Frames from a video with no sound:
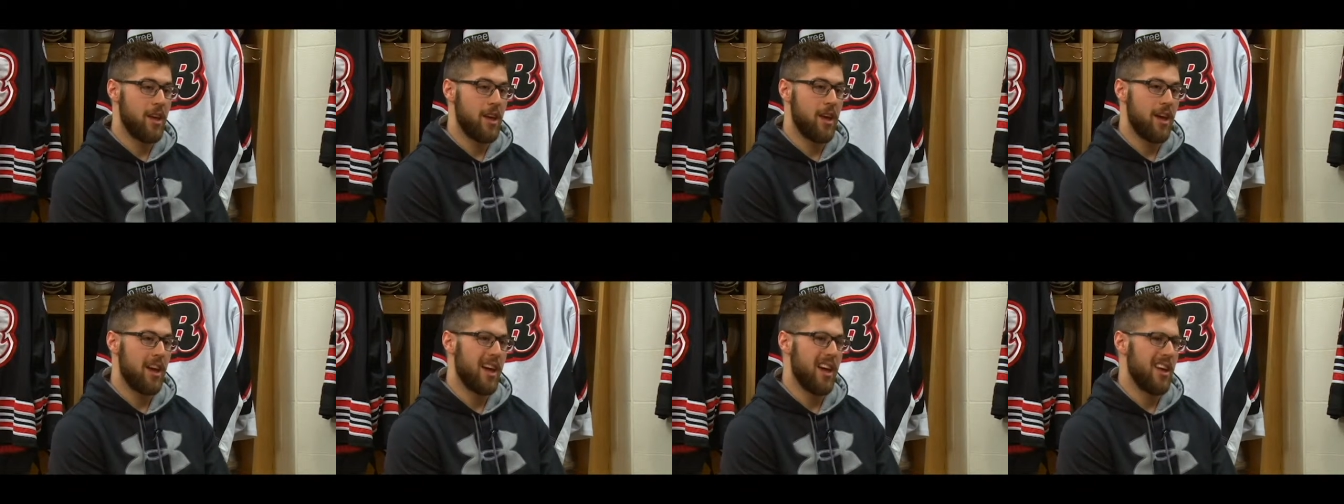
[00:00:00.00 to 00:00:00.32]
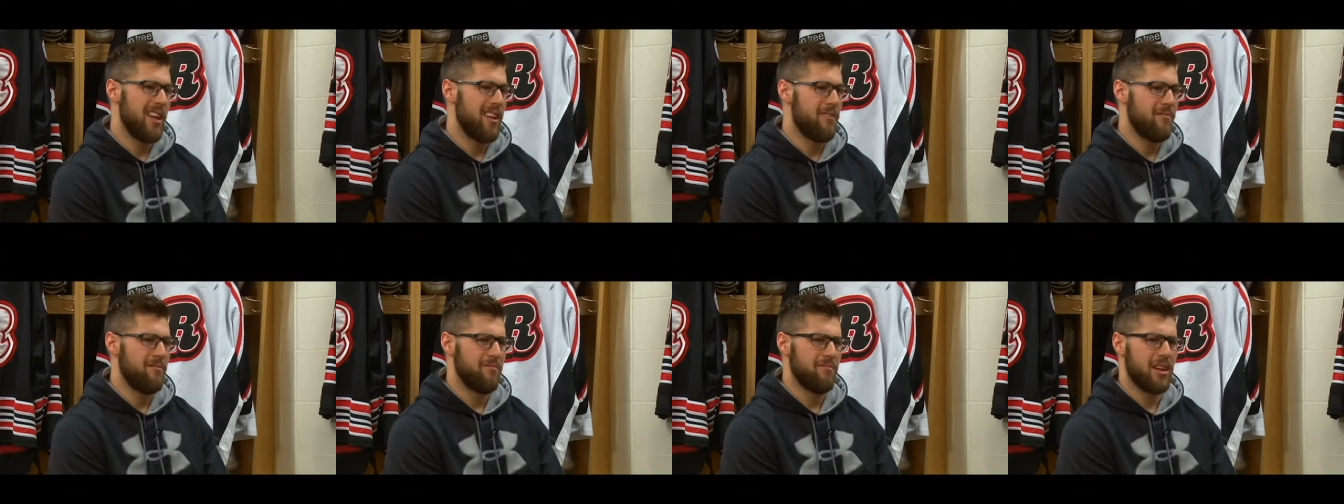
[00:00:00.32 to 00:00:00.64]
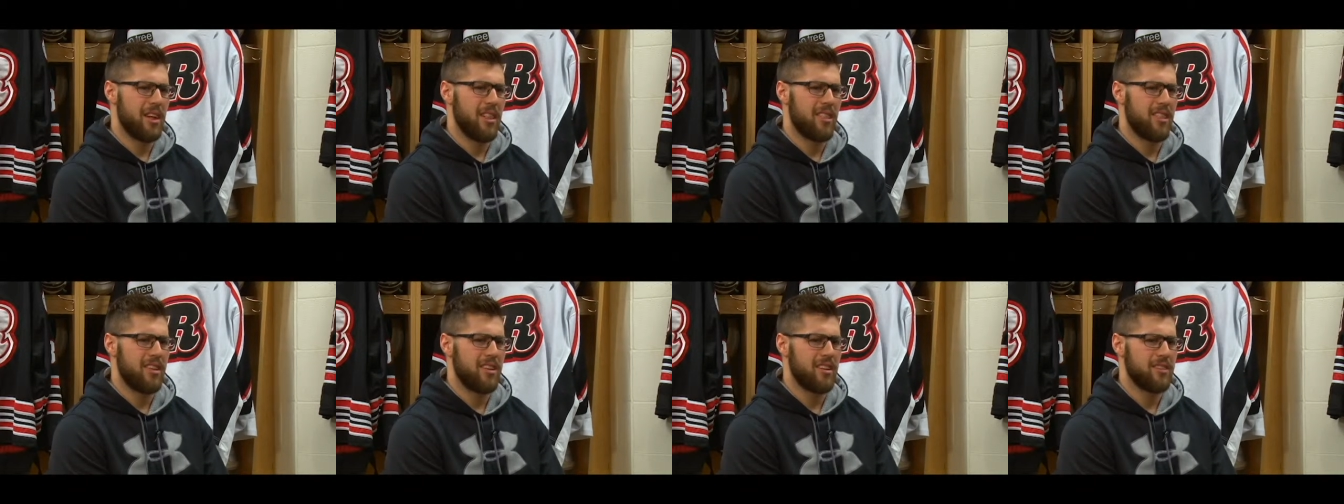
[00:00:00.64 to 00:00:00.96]
And
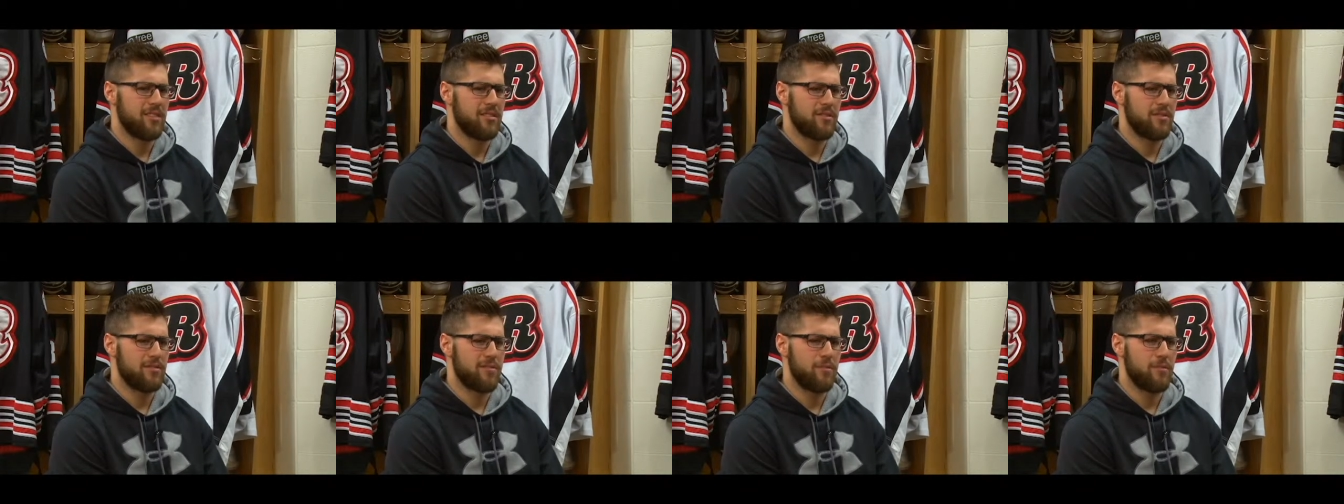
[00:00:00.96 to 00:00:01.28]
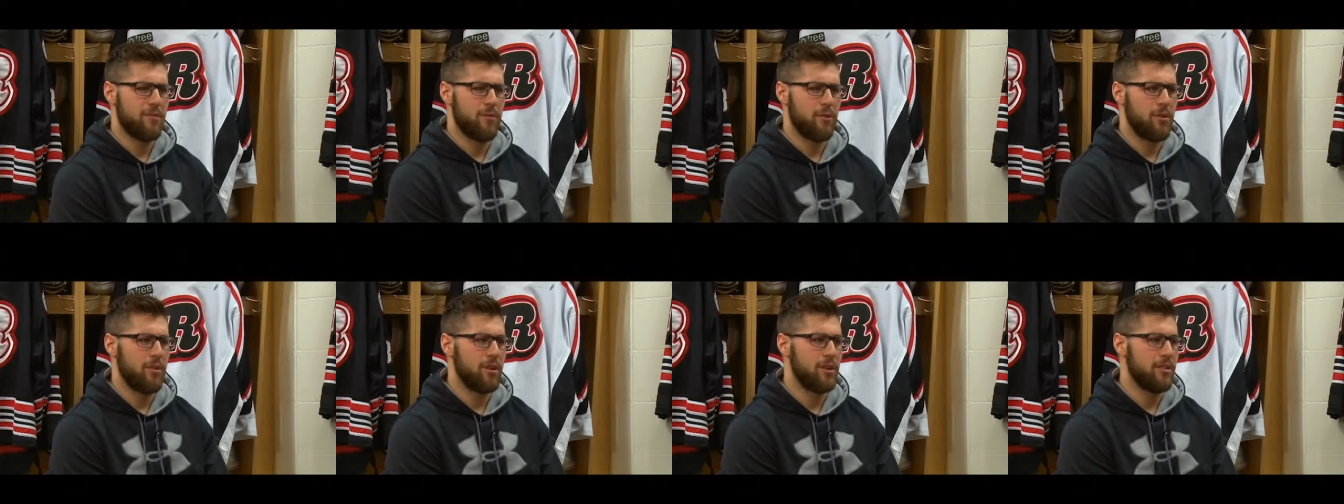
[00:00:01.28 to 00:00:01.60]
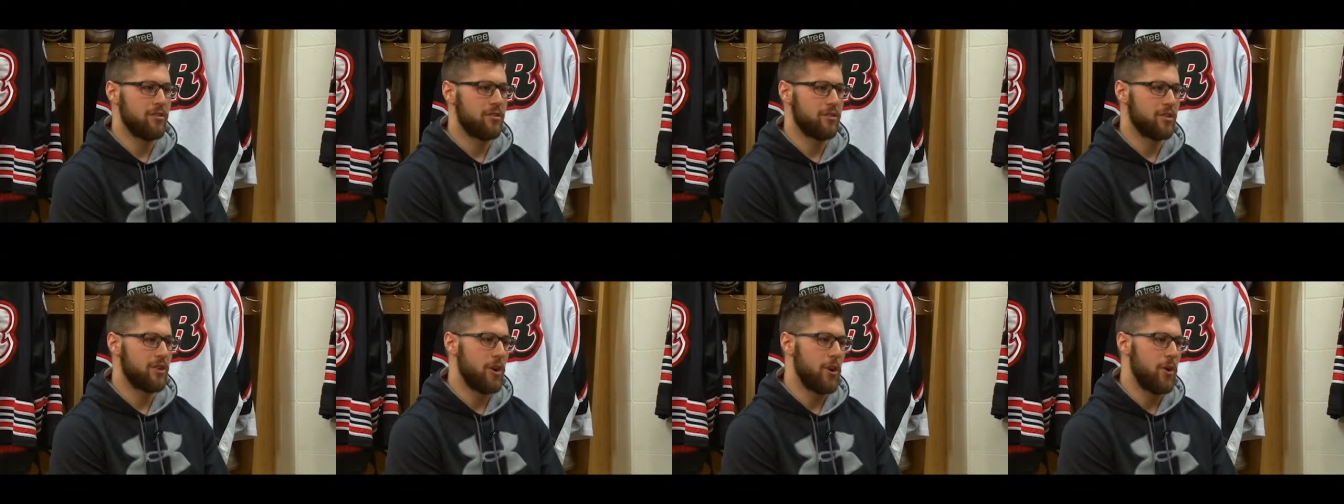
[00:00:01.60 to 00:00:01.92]
I think it's four
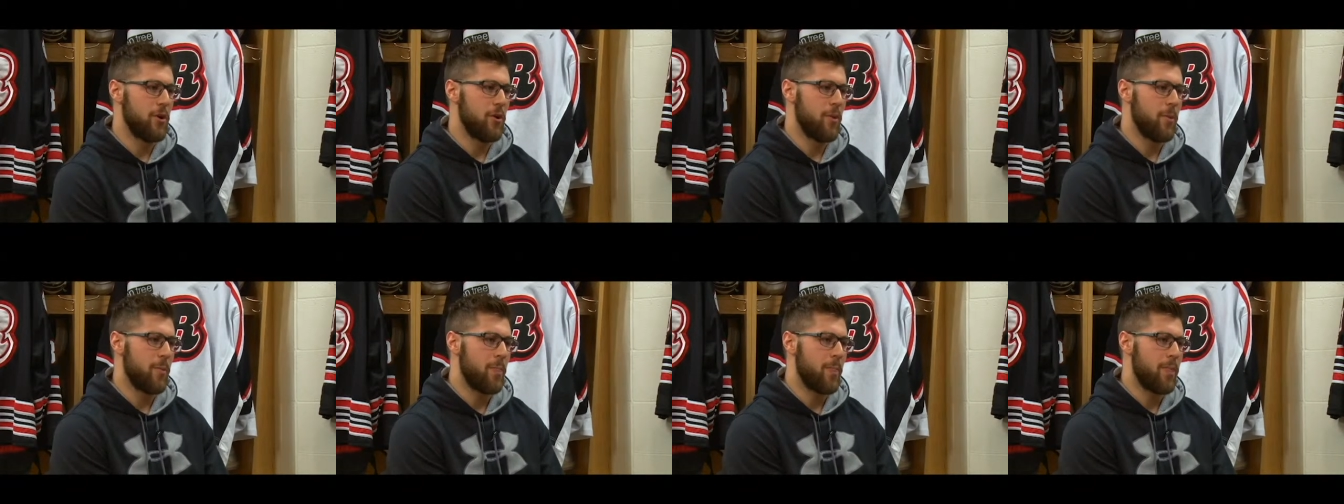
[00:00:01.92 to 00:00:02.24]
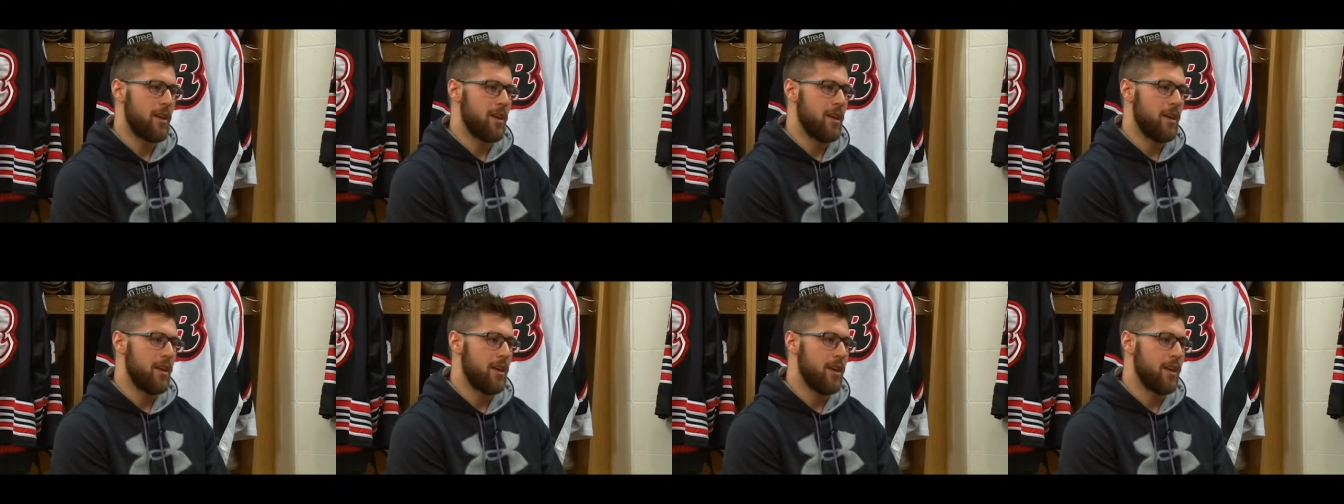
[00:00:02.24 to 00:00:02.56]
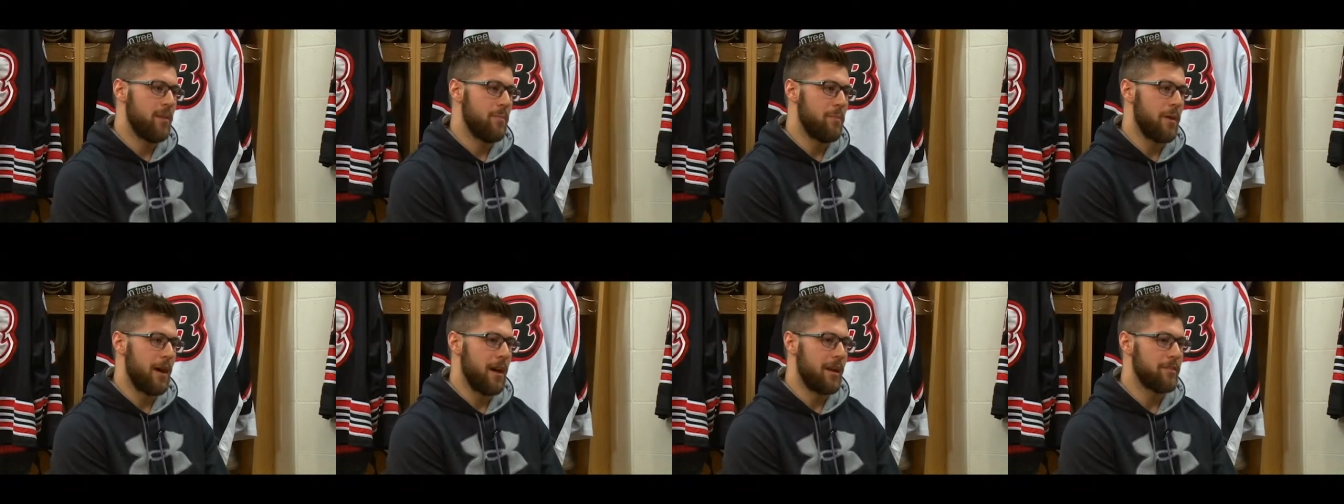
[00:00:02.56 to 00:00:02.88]
years ago
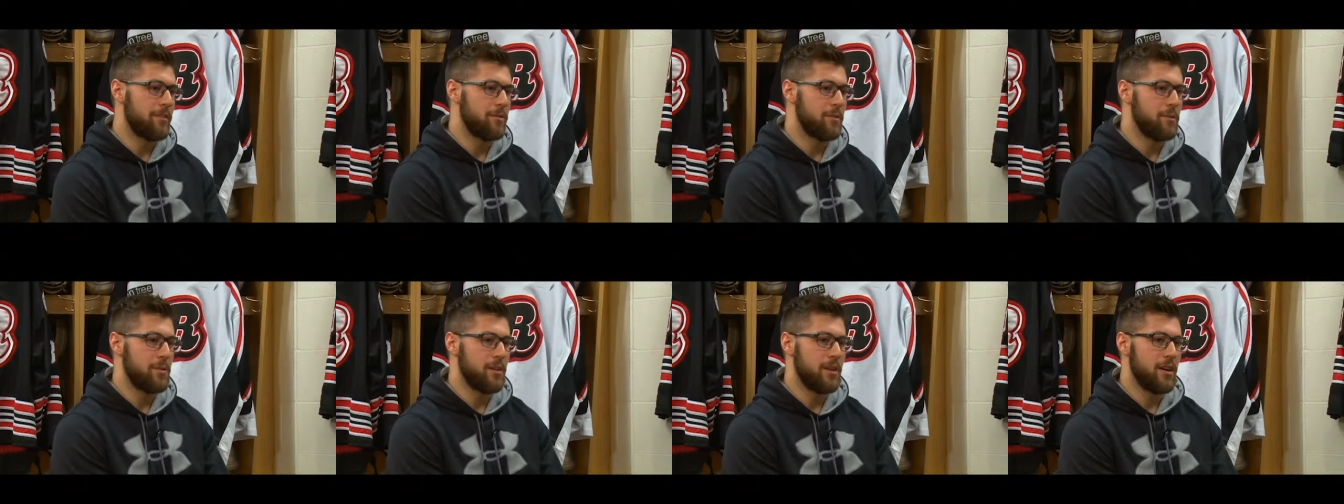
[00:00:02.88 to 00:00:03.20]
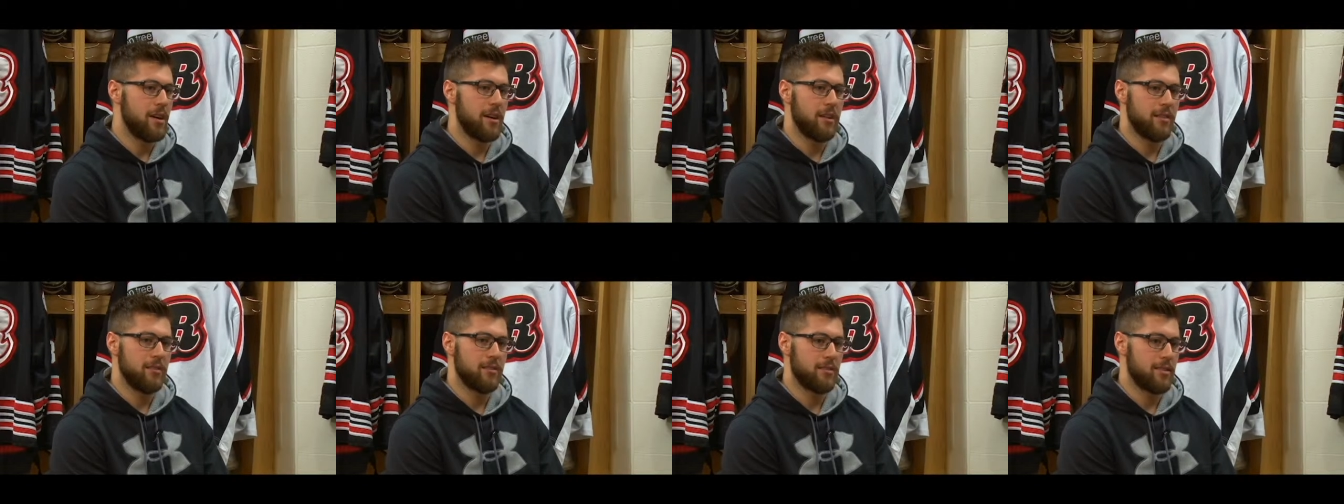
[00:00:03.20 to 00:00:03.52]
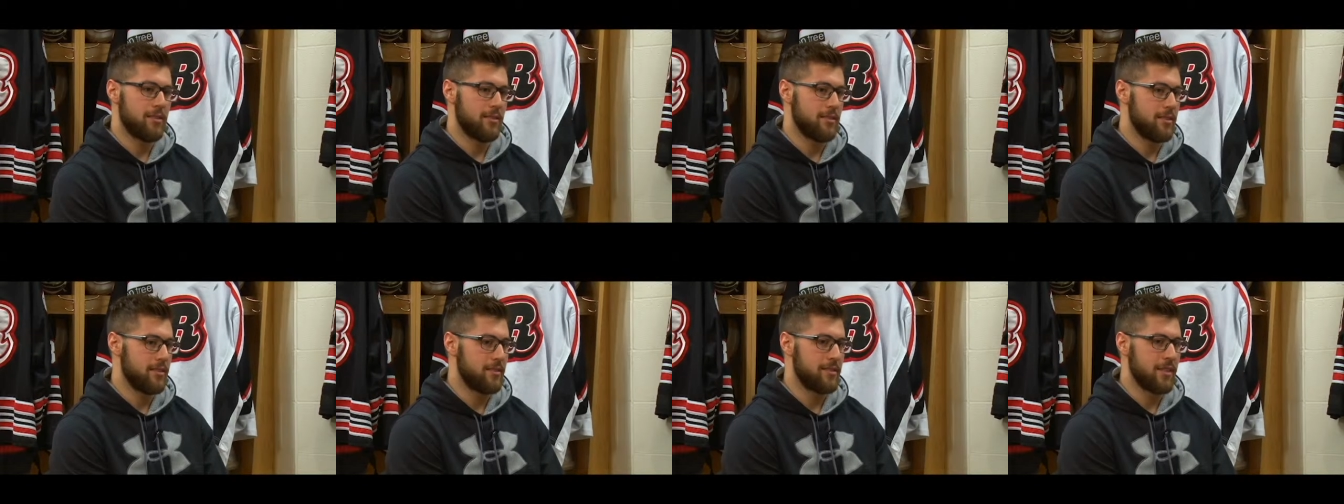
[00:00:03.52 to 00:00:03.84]
he passed away, and
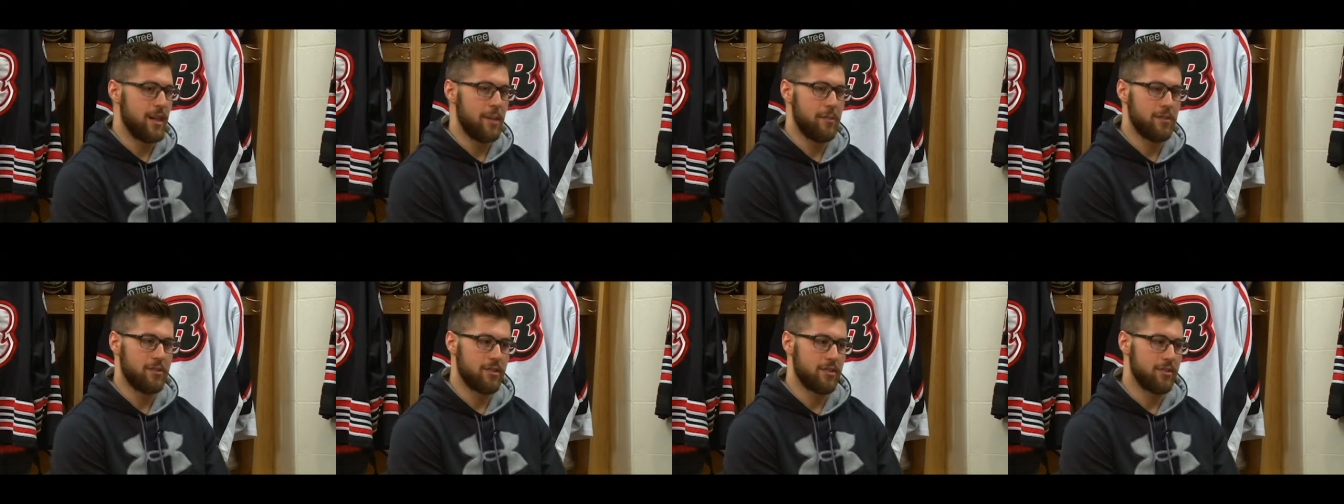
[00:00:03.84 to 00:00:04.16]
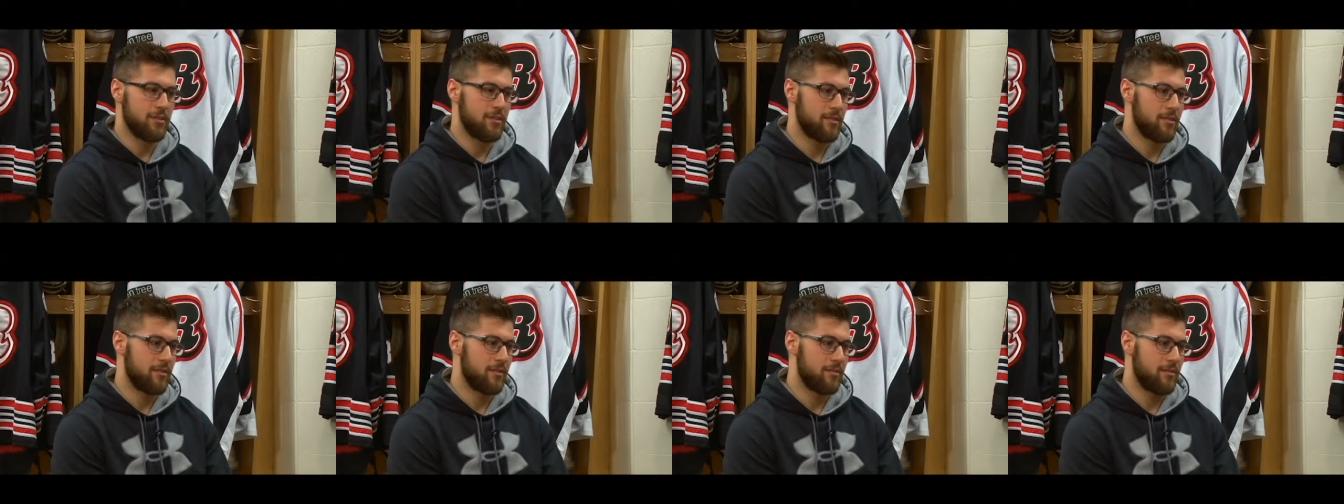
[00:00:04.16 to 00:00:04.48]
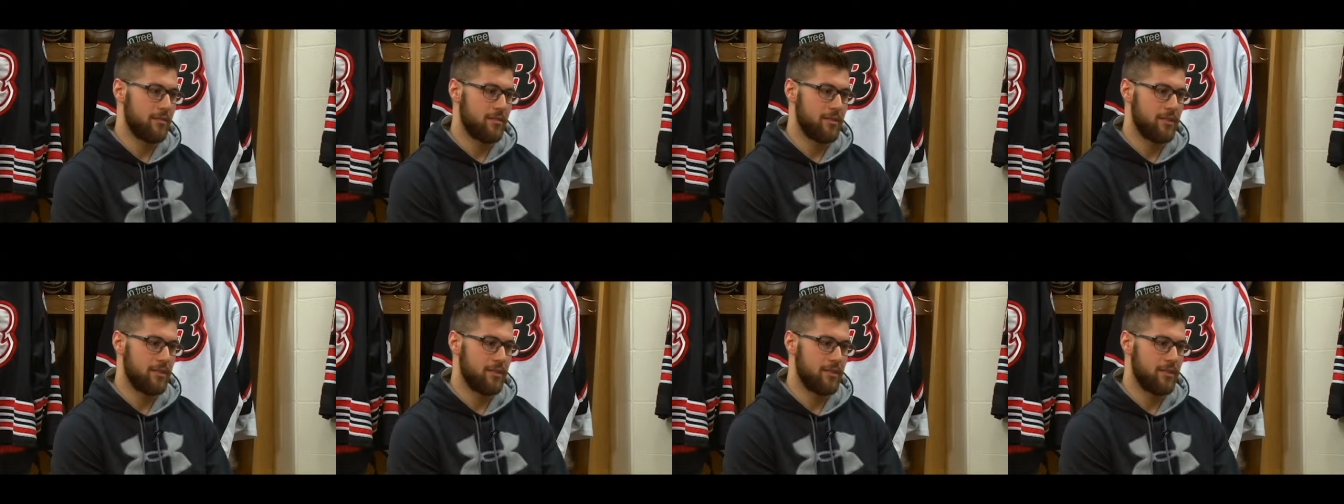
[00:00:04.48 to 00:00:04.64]
since this time, it just